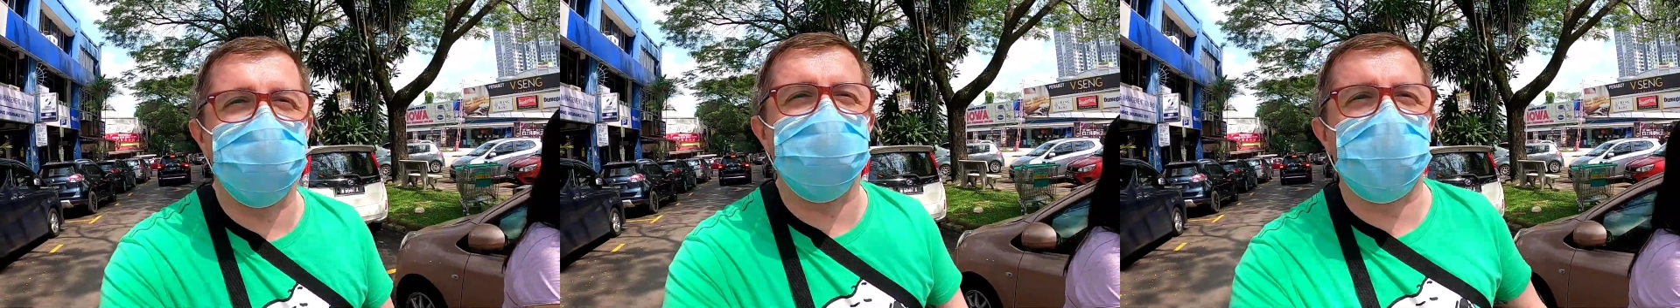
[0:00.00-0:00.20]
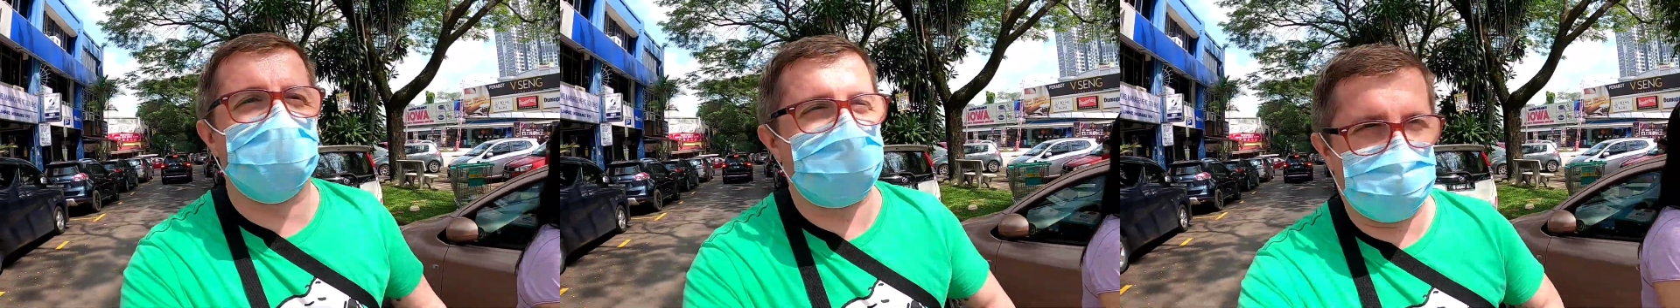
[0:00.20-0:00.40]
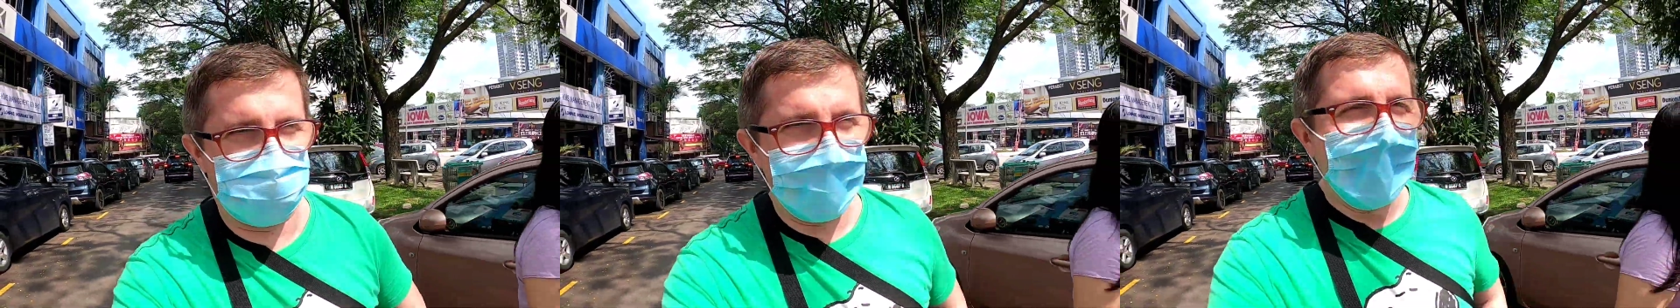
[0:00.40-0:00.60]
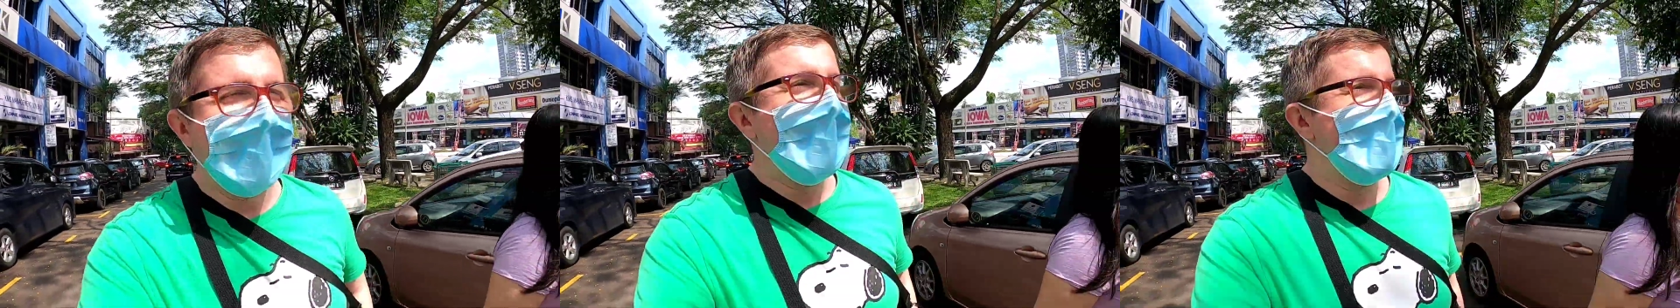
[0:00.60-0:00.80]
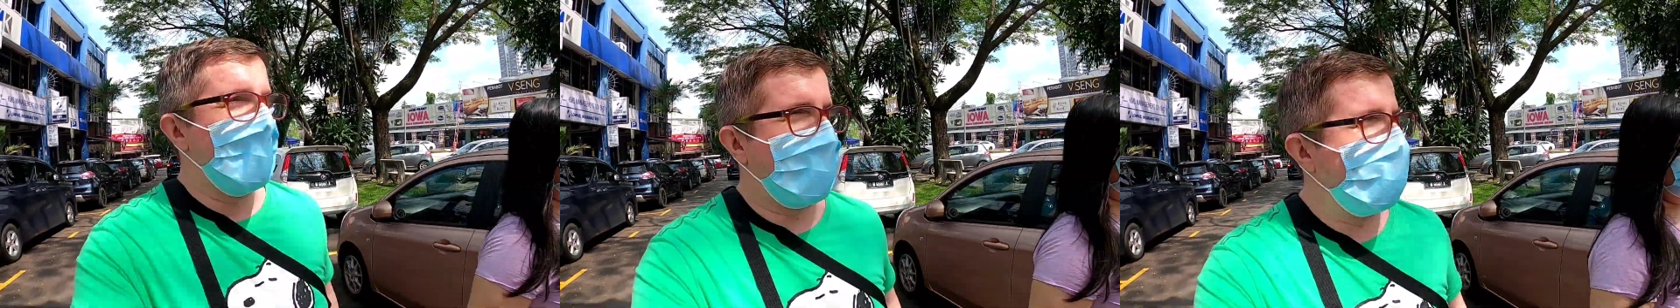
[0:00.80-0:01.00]
Europe
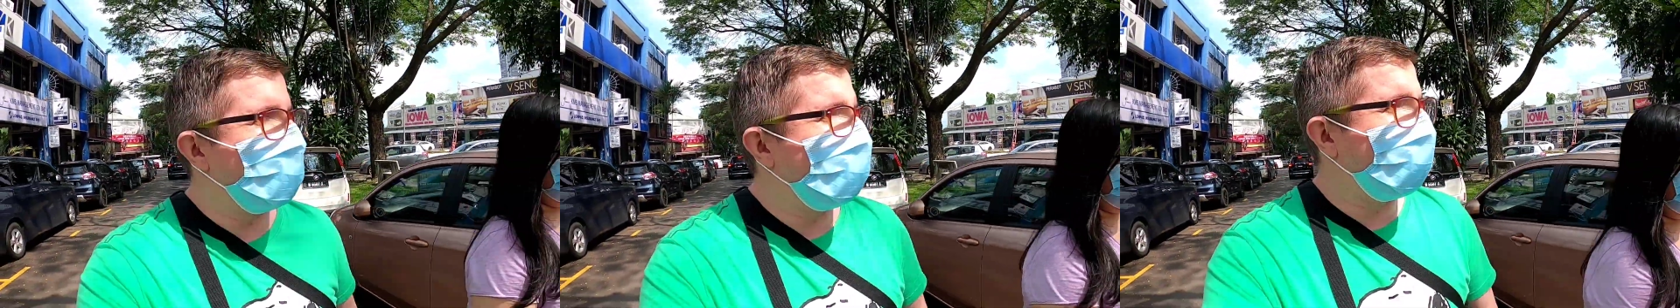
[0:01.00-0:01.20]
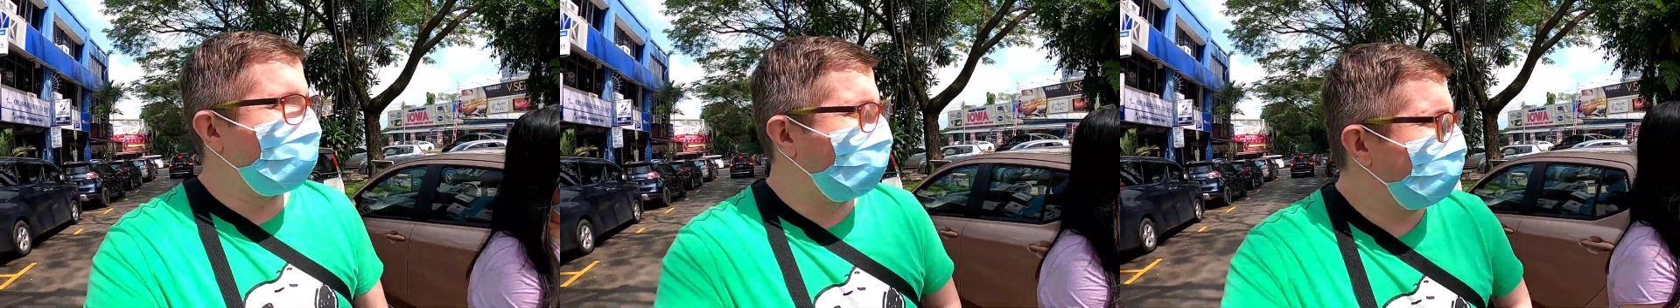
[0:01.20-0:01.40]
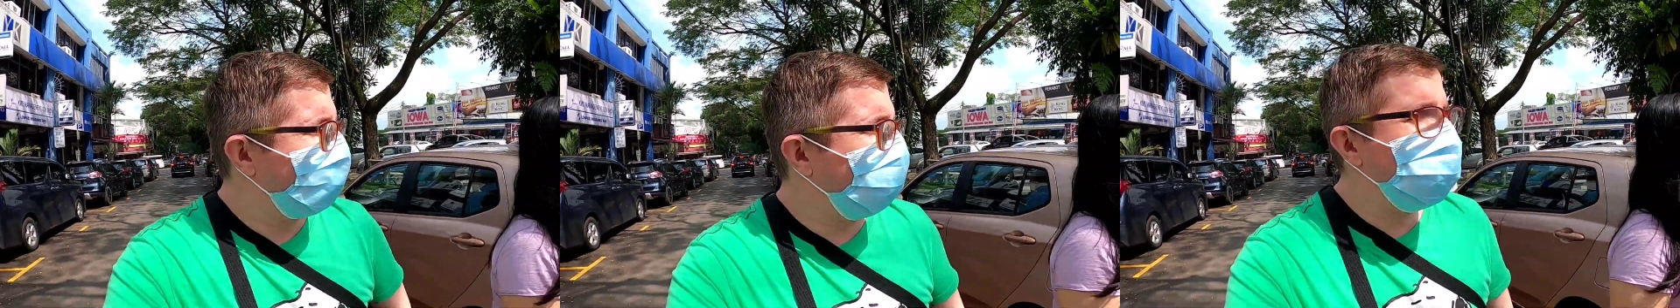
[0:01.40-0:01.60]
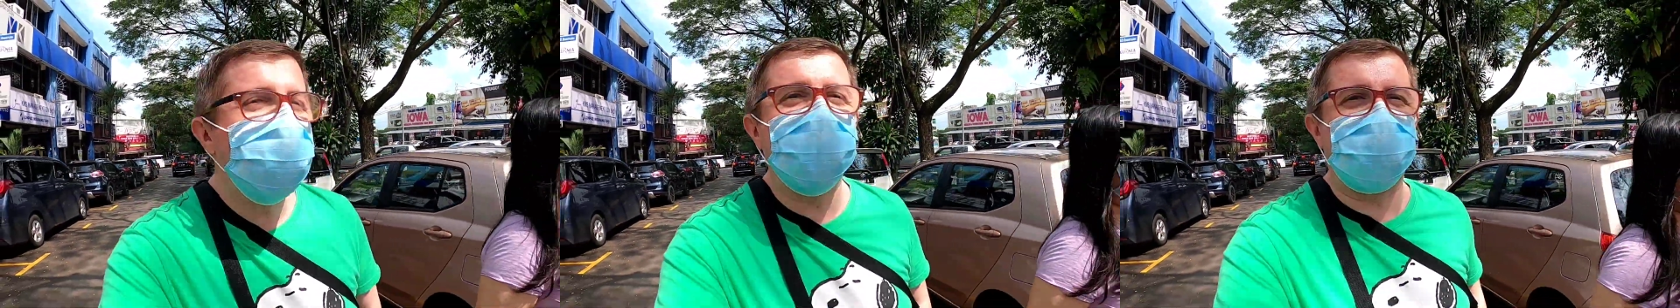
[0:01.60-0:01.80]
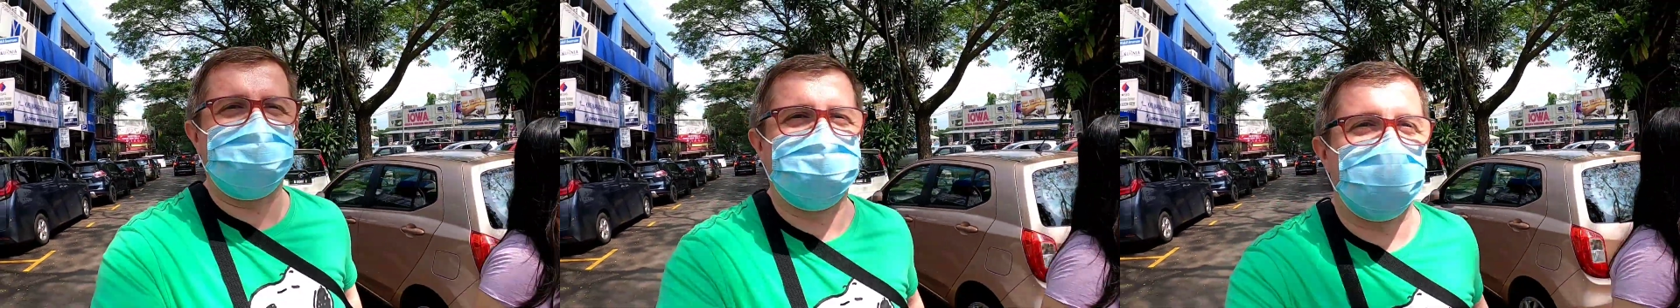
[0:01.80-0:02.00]
maybe I will
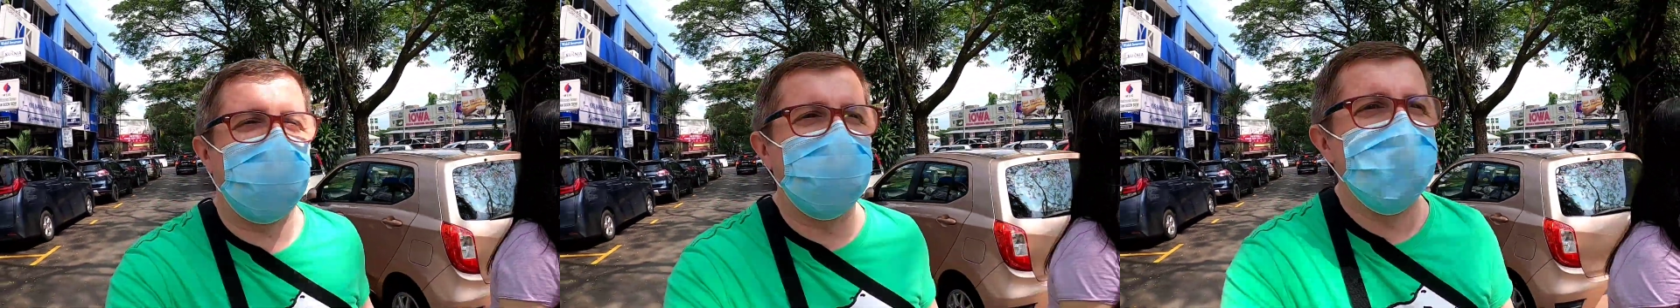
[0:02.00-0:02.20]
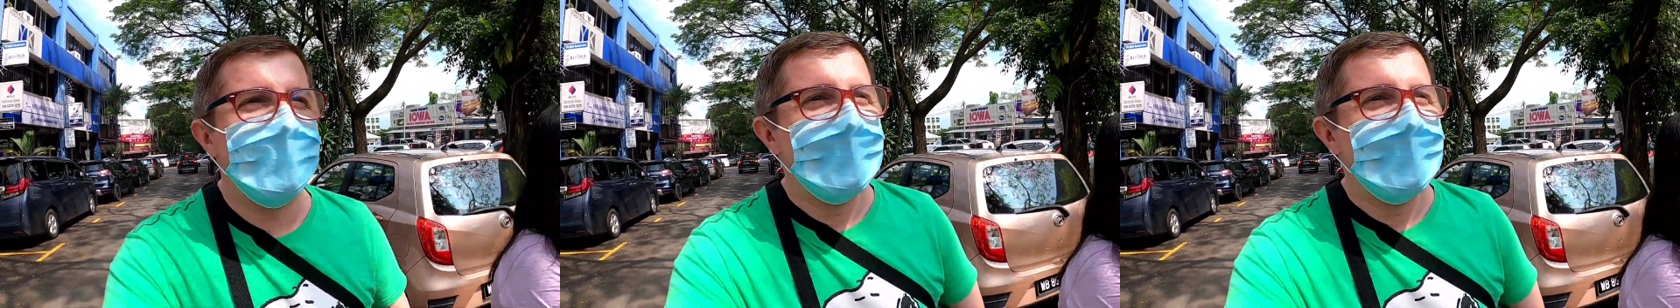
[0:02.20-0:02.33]
be like a uh,